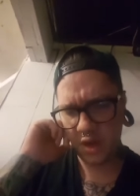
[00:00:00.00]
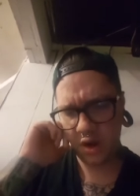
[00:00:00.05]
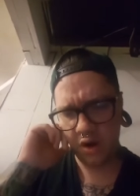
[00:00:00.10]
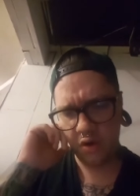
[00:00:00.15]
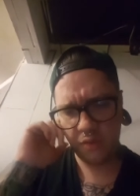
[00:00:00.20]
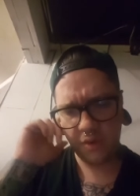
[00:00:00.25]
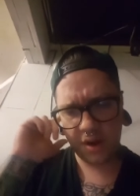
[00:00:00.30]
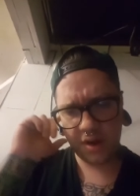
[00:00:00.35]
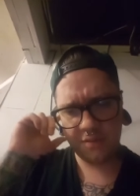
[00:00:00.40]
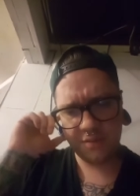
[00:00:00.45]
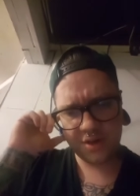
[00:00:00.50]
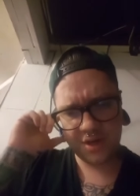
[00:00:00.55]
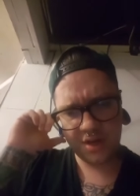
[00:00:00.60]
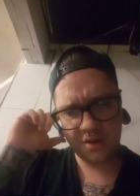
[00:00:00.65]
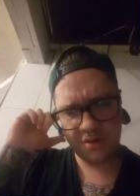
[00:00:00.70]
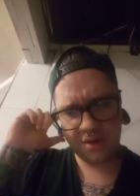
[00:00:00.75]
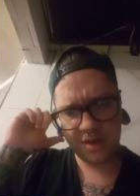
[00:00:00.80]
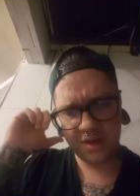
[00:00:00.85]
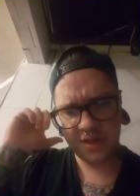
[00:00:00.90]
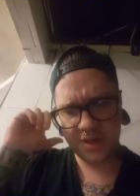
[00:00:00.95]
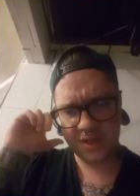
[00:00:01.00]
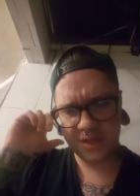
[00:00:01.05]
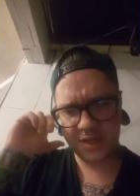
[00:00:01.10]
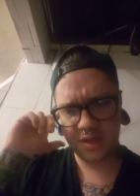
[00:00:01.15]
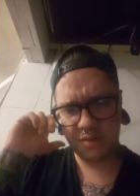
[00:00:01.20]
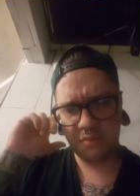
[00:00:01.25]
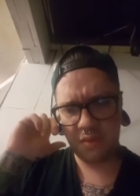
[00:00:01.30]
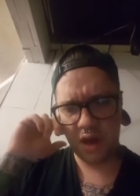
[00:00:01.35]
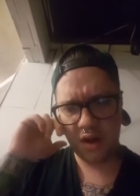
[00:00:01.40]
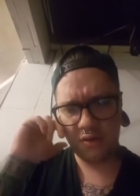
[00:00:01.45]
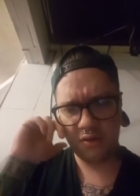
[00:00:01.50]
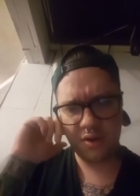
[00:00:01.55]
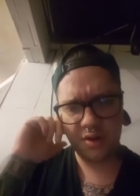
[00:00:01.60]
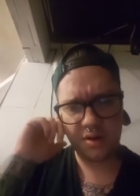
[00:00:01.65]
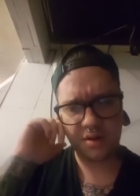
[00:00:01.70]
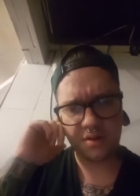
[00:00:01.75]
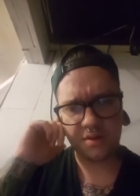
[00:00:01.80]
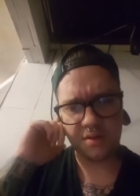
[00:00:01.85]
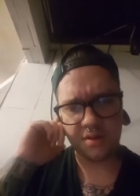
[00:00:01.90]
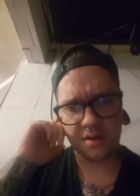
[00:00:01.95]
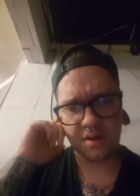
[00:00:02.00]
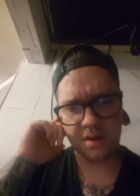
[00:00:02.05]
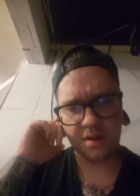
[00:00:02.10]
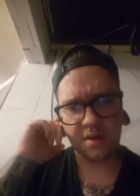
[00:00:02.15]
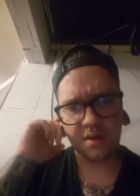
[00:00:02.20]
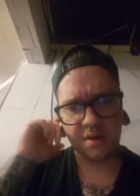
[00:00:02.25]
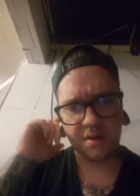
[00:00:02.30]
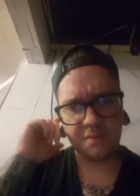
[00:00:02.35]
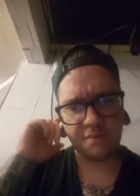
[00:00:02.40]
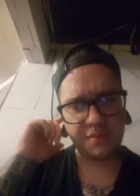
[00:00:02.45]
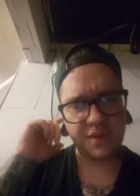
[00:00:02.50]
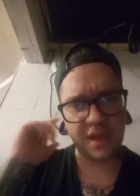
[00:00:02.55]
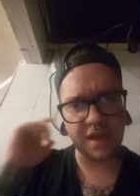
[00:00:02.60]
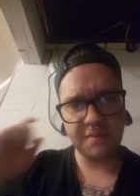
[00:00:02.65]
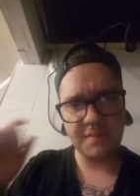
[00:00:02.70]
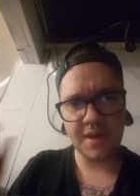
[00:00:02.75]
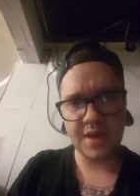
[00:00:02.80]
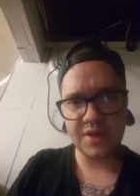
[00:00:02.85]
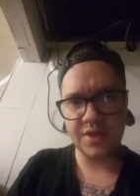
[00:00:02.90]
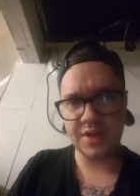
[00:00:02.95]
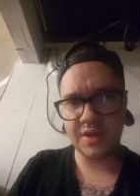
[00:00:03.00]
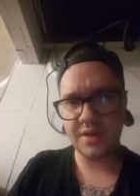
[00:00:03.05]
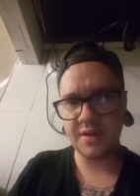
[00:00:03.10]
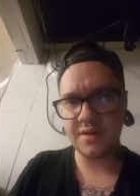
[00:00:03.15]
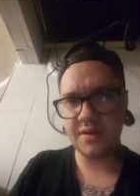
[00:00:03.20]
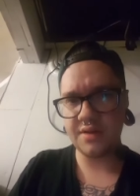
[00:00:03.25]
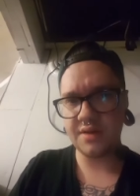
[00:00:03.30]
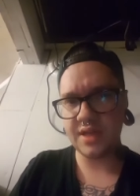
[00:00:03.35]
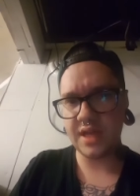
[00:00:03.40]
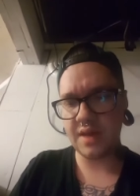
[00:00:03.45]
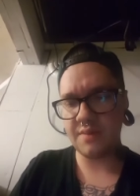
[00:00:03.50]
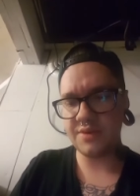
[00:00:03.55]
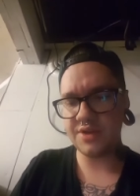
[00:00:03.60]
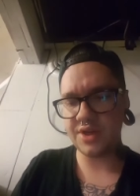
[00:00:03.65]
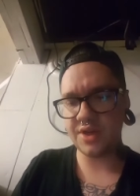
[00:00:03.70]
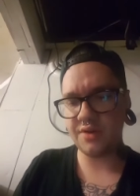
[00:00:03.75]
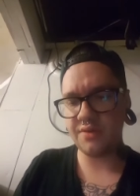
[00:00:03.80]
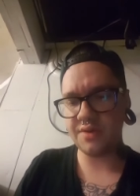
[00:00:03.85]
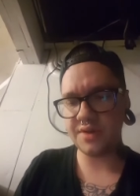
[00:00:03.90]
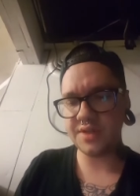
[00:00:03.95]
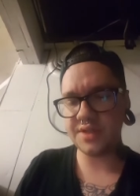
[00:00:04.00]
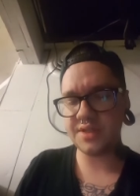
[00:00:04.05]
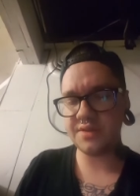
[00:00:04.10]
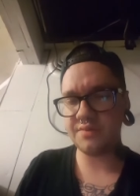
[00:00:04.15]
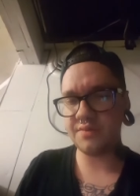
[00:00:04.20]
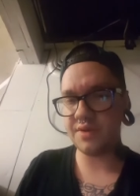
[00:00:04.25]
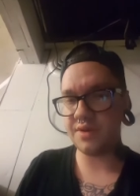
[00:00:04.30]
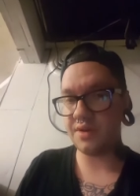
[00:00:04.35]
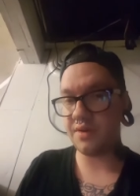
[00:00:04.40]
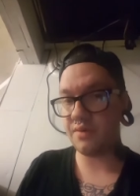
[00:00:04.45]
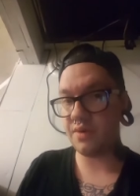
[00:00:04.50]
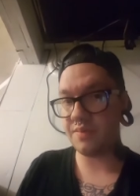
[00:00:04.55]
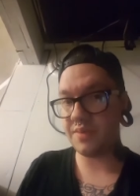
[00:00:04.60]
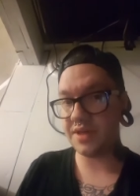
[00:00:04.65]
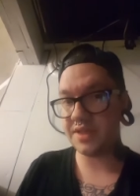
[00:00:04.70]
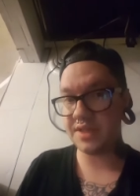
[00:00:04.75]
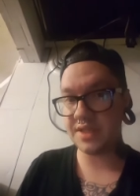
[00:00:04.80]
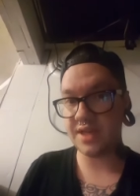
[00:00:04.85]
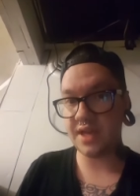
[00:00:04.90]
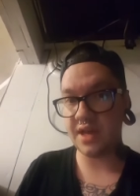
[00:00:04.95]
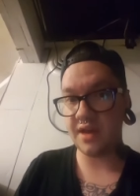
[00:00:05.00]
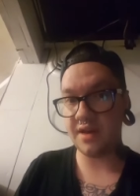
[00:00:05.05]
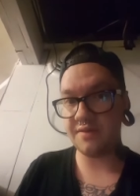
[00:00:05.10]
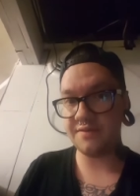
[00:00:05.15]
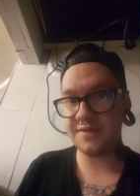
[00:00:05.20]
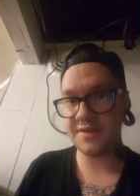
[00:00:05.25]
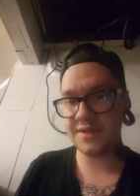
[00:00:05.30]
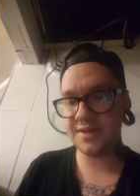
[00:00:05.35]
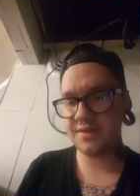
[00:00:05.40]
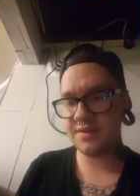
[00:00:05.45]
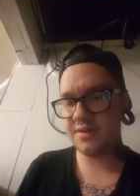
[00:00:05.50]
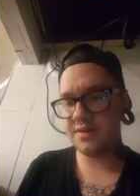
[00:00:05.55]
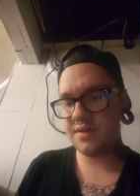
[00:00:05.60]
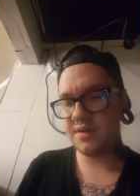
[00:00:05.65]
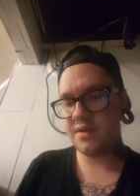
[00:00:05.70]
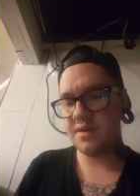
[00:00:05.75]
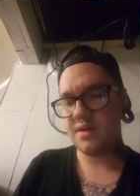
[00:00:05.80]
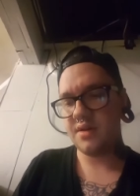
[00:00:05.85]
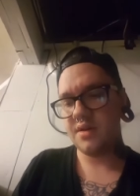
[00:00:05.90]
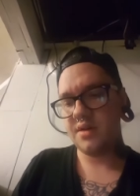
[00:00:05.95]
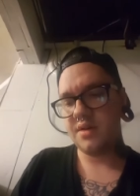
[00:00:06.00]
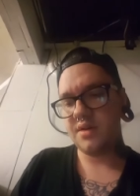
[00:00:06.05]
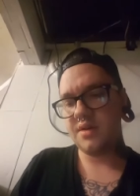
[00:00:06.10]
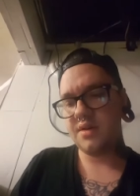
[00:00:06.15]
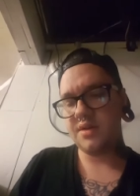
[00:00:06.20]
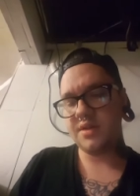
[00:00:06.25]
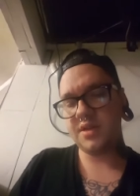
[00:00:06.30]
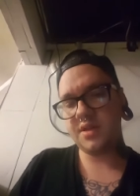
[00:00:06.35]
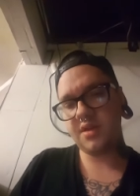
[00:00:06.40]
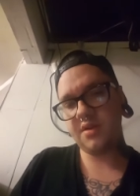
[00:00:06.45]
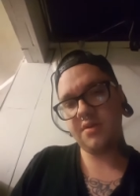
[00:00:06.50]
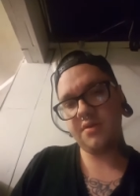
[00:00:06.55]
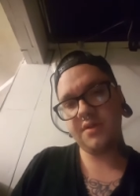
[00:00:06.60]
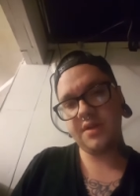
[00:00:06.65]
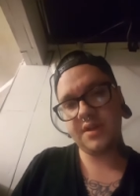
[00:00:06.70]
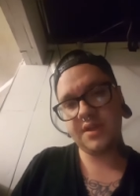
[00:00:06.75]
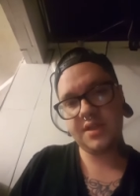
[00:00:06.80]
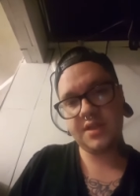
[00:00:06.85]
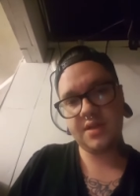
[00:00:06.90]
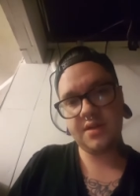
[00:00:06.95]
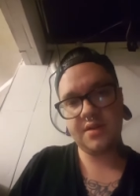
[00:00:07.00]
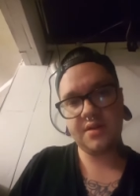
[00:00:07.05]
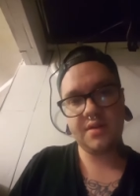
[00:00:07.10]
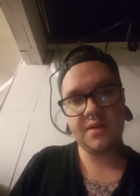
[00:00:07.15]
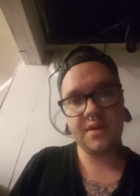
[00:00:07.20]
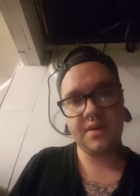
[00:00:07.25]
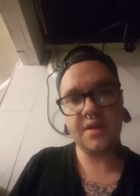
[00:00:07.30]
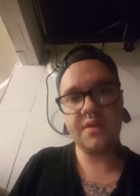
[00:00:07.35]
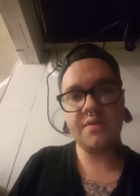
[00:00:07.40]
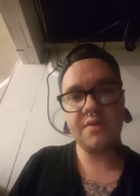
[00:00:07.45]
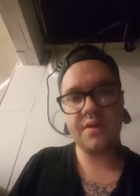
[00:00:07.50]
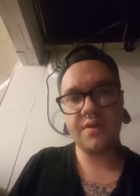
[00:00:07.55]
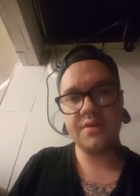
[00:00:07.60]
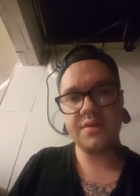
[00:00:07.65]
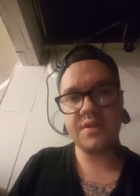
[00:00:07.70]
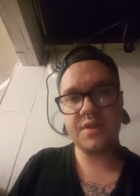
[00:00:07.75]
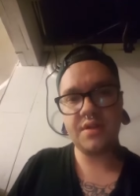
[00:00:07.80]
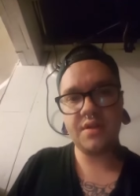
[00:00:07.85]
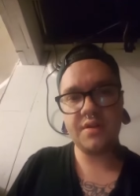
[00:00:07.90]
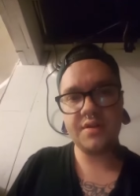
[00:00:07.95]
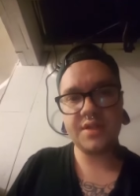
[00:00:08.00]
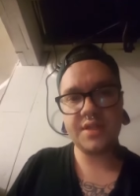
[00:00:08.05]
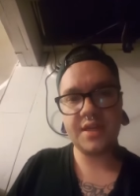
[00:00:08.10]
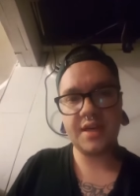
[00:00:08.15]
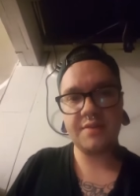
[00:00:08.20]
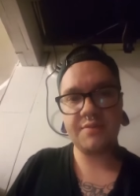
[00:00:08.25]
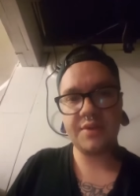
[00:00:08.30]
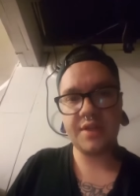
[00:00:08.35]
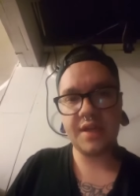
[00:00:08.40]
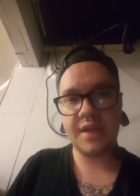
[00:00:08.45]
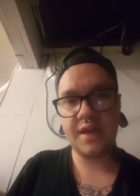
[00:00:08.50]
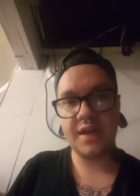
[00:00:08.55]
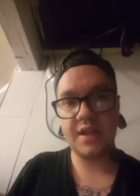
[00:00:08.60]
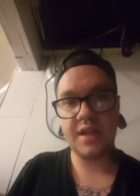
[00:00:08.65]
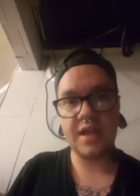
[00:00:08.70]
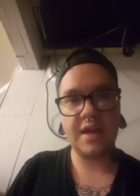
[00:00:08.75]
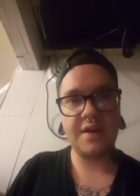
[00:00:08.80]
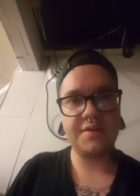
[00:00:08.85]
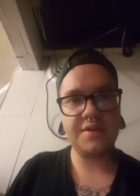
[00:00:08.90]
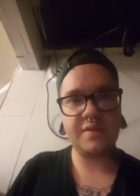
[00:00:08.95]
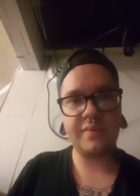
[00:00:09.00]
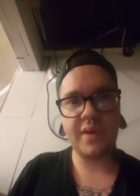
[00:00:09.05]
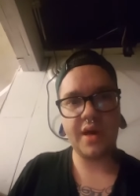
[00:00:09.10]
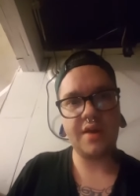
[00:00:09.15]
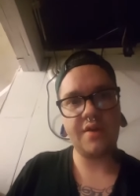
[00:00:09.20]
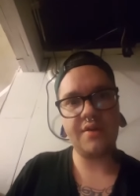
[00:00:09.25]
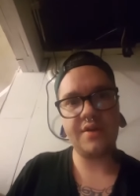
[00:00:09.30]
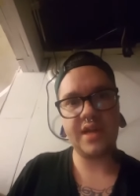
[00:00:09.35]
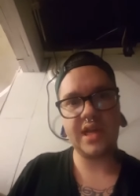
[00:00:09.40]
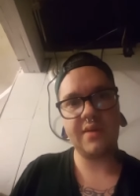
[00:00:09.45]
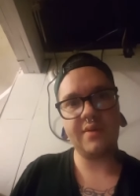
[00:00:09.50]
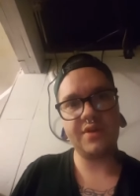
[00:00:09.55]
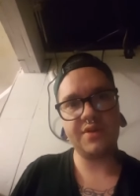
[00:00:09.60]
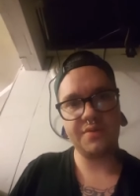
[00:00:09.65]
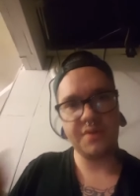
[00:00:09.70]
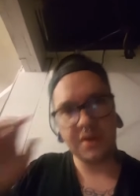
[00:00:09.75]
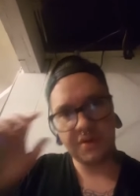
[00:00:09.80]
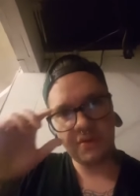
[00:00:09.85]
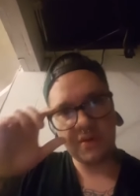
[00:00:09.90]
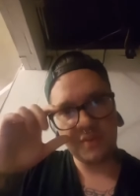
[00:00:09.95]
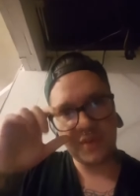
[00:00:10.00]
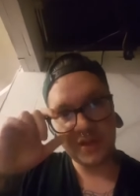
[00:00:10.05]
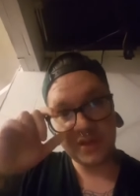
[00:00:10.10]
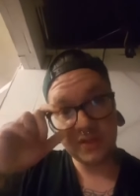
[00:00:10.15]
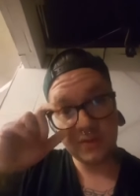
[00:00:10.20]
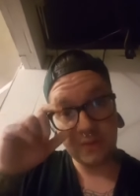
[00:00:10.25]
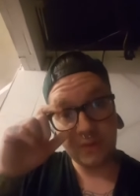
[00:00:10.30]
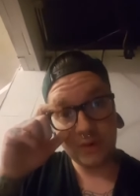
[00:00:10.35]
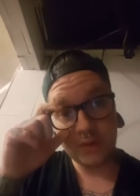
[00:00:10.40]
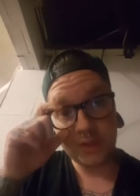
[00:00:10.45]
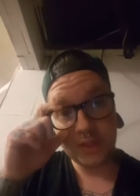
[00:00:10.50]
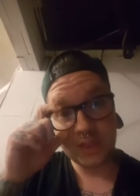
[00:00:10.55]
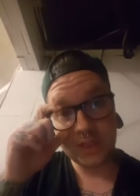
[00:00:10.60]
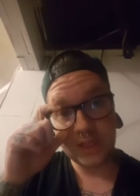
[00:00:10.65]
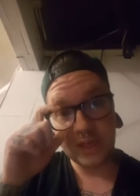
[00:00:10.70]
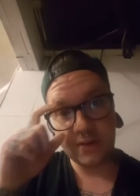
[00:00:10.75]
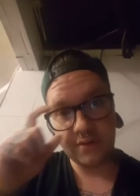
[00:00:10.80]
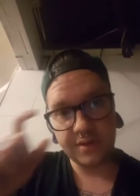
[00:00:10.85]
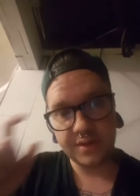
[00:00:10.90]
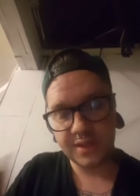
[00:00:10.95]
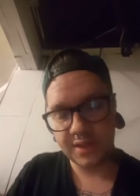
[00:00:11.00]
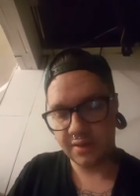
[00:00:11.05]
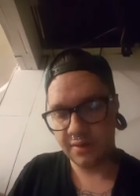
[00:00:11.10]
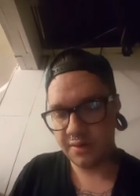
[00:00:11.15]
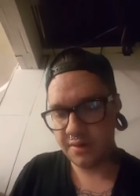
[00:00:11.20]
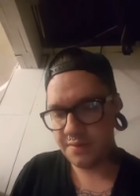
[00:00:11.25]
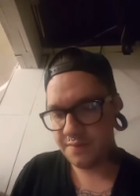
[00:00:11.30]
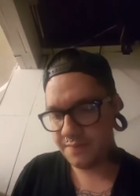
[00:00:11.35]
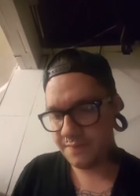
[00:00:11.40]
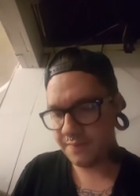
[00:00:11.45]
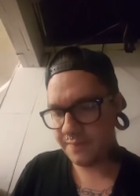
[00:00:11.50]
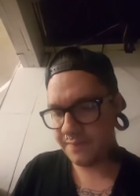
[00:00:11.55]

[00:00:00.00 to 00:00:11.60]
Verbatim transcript: her record materia is a moderate black magic damage increase when equipping staves. So that's, uh, you know, goes alongside with like Cloud's moderate damage when equipping swords, etc., etc.